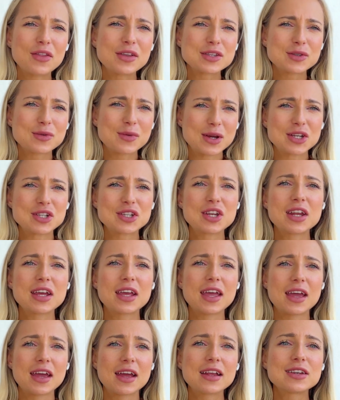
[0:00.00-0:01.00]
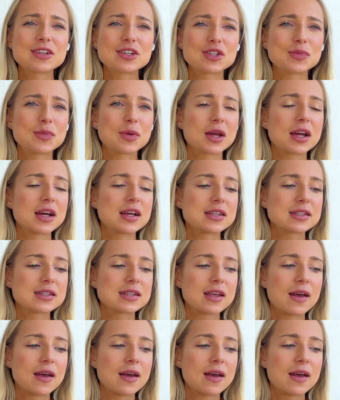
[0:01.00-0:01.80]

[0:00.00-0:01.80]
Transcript: this question again, just because